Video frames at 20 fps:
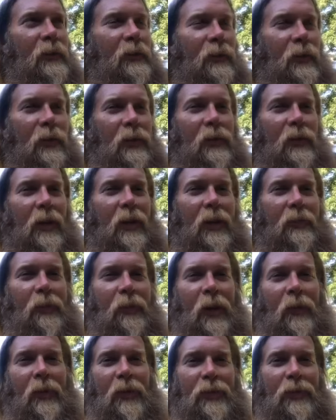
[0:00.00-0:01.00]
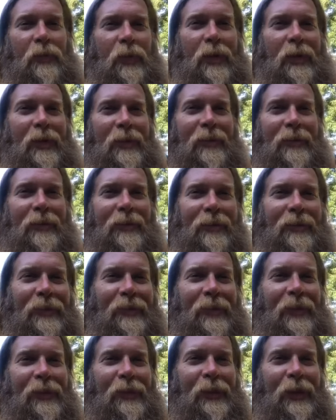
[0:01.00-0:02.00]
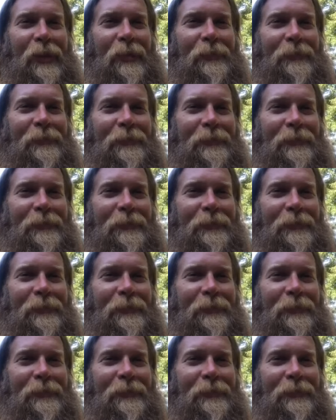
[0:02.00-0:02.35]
So y'all have a great rest of the weekend. Catch you later.